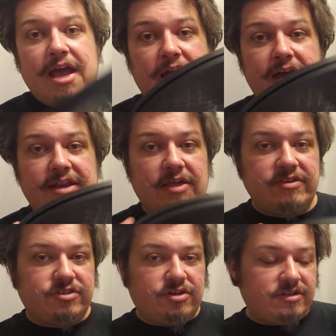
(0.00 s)
Now
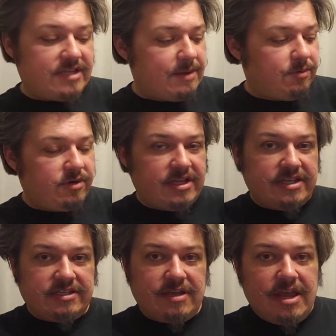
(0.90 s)
this turntable
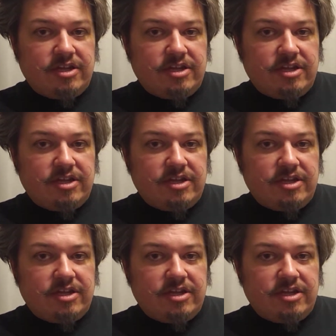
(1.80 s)
is